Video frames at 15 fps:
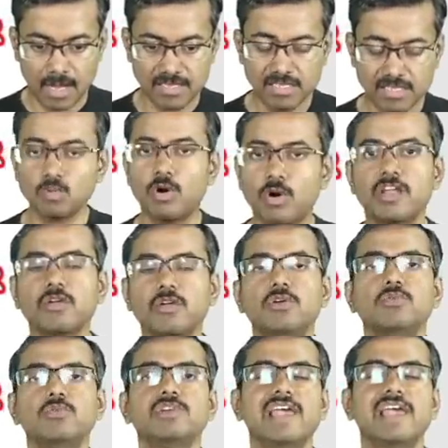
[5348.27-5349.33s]
I just want
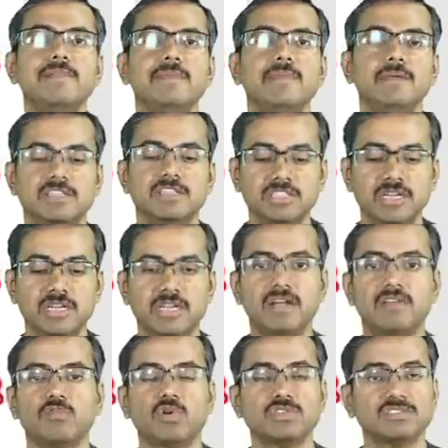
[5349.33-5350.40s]
you to tell me, bache,
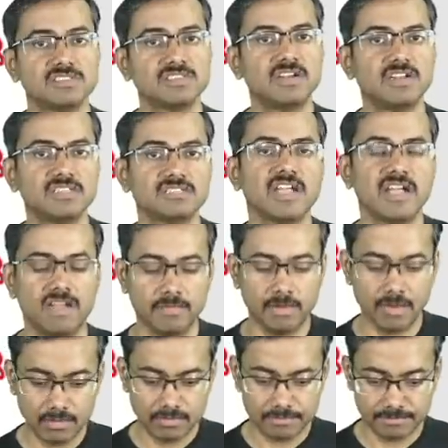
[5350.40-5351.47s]
did, was this
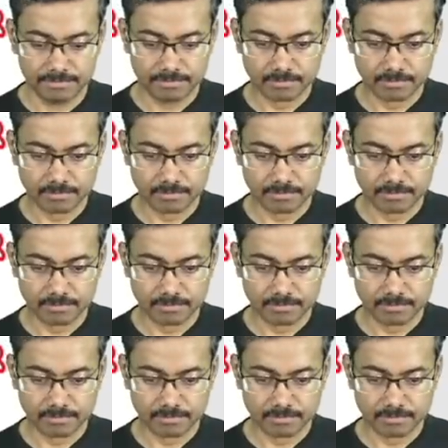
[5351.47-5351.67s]
understandable?